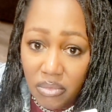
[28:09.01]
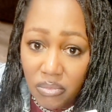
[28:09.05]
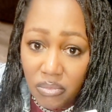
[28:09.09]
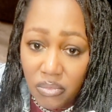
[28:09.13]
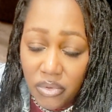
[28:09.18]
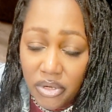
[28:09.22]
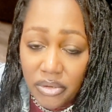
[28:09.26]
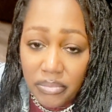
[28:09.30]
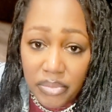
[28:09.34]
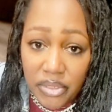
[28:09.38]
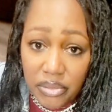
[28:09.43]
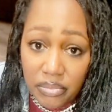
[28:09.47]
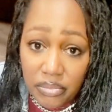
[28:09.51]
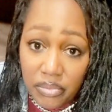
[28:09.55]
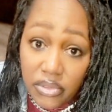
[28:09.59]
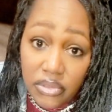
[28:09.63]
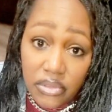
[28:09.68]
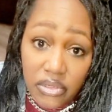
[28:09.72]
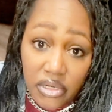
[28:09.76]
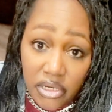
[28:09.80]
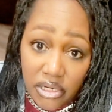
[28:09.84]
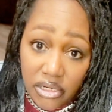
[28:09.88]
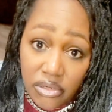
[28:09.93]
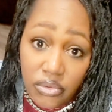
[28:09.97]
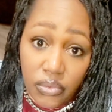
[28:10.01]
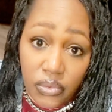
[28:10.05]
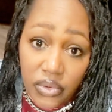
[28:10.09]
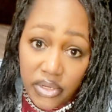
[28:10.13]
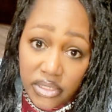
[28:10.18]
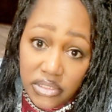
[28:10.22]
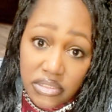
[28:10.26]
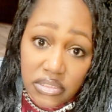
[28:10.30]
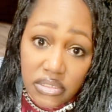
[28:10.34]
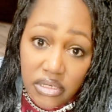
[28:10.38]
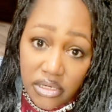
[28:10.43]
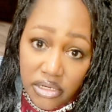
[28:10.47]
where people are
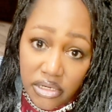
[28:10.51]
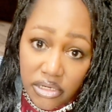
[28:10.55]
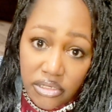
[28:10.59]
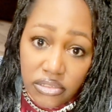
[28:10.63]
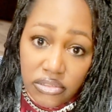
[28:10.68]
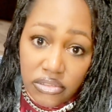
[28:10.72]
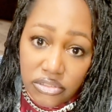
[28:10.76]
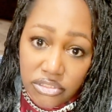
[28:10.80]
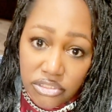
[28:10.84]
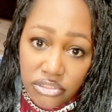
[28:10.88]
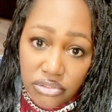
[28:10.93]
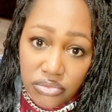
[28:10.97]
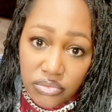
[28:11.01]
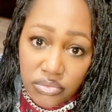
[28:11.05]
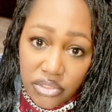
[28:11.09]
going to hurt you.